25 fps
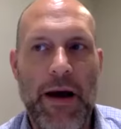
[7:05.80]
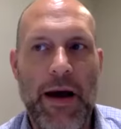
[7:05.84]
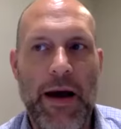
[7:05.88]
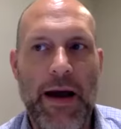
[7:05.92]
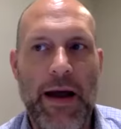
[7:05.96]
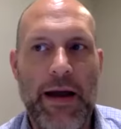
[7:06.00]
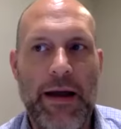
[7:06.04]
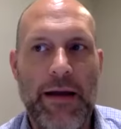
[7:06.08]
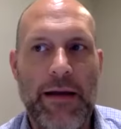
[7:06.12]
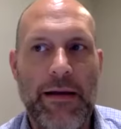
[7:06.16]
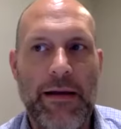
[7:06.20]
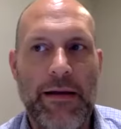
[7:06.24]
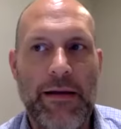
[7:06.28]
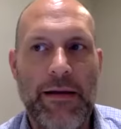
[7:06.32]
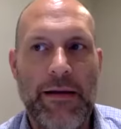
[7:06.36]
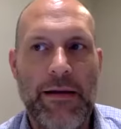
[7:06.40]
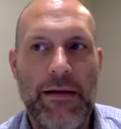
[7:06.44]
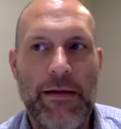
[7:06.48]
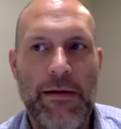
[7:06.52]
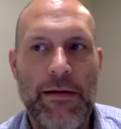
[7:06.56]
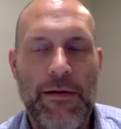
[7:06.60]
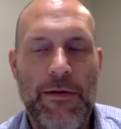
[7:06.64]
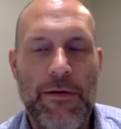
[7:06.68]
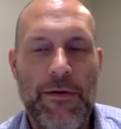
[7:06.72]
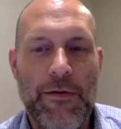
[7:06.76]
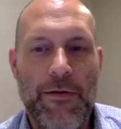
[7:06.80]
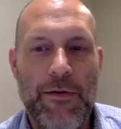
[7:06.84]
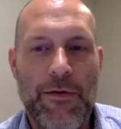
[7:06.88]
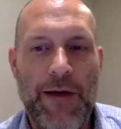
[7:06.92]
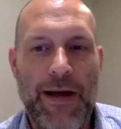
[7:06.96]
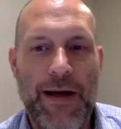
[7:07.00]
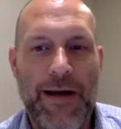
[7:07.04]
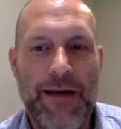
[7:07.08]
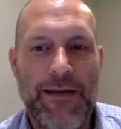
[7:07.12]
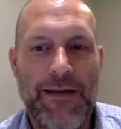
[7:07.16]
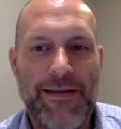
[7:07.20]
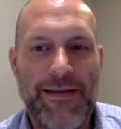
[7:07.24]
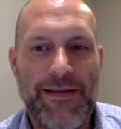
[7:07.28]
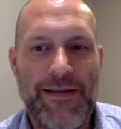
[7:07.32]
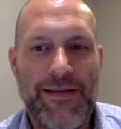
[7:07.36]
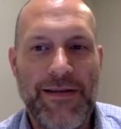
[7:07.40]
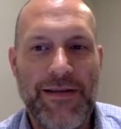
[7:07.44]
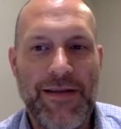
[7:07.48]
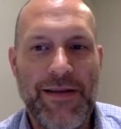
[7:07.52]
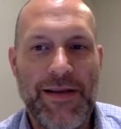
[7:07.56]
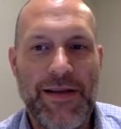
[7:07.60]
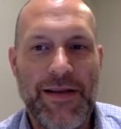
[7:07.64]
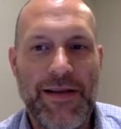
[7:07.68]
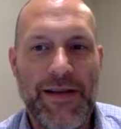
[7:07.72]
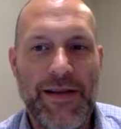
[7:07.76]
my! Yeah. Wow. So
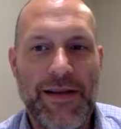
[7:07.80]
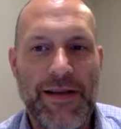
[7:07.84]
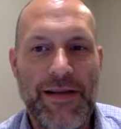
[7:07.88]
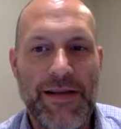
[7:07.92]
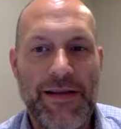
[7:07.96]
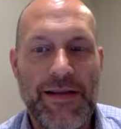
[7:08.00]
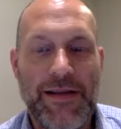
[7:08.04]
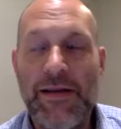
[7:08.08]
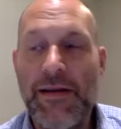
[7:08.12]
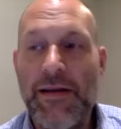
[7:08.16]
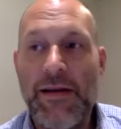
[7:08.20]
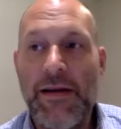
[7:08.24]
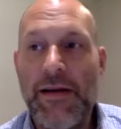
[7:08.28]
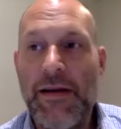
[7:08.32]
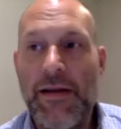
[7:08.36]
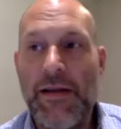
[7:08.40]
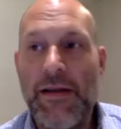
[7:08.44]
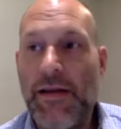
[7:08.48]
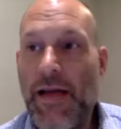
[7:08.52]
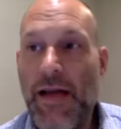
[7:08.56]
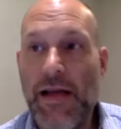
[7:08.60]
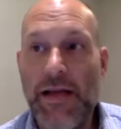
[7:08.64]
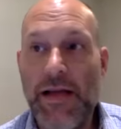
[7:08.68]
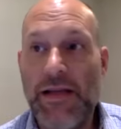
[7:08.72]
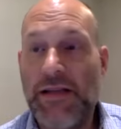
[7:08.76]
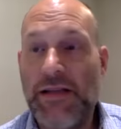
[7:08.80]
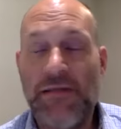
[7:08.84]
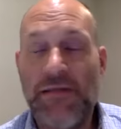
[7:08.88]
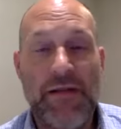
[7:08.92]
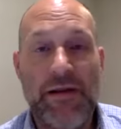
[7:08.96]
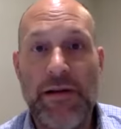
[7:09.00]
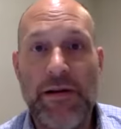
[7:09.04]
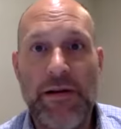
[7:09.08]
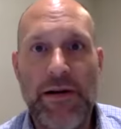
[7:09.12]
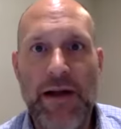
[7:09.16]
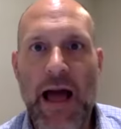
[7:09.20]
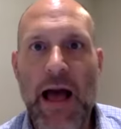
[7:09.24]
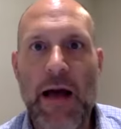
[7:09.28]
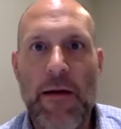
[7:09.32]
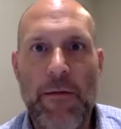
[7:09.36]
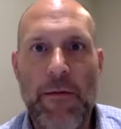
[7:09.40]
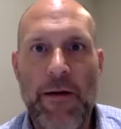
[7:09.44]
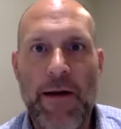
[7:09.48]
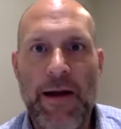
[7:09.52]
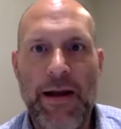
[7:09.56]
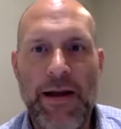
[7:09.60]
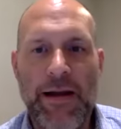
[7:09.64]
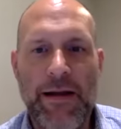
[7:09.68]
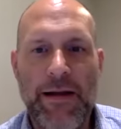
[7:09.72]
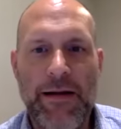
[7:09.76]
because the, they just figure it out,
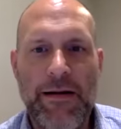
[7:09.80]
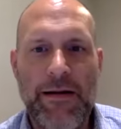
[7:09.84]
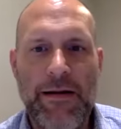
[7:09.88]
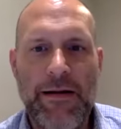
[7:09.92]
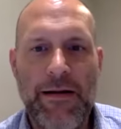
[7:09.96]
right?